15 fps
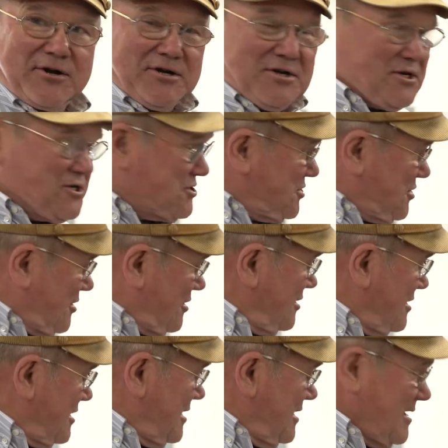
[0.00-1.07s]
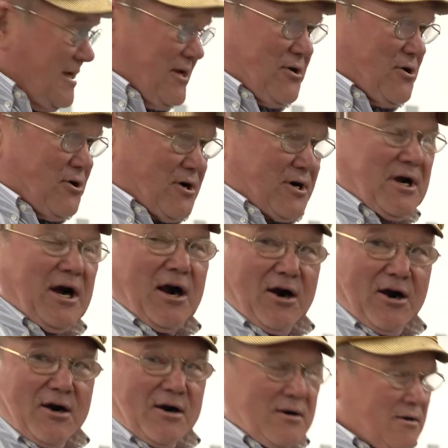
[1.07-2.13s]
conditioner in her
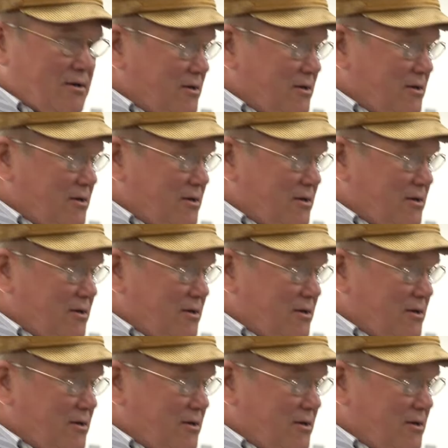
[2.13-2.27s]
car.